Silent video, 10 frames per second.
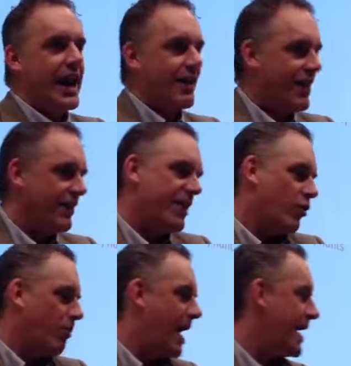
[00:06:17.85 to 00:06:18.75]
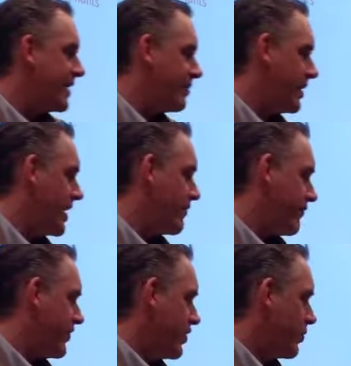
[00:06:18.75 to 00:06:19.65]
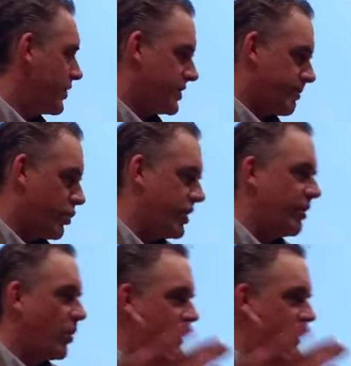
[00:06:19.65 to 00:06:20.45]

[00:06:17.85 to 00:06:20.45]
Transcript: and then they don't mind if, you know, the subordinate